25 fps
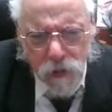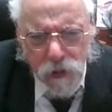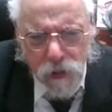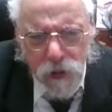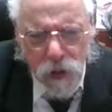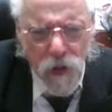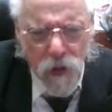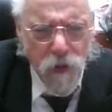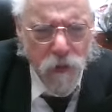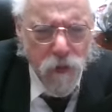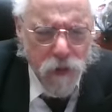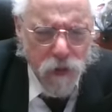
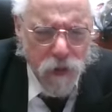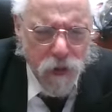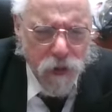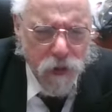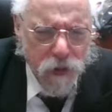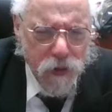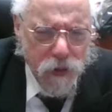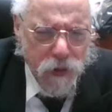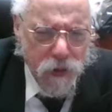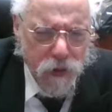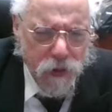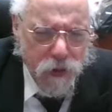So
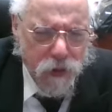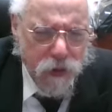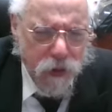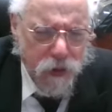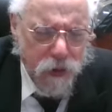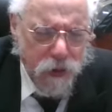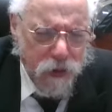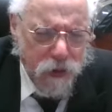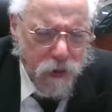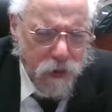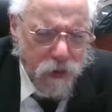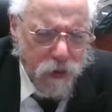
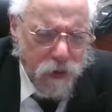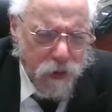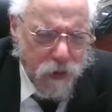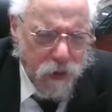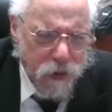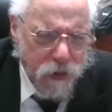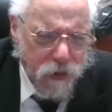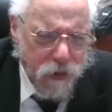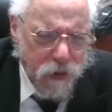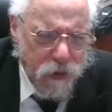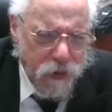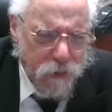the
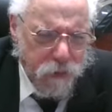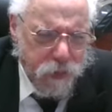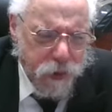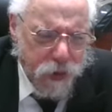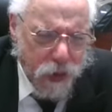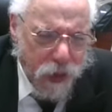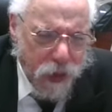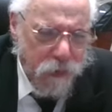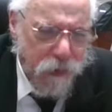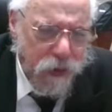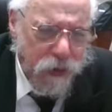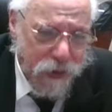the the
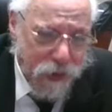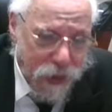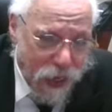Pnei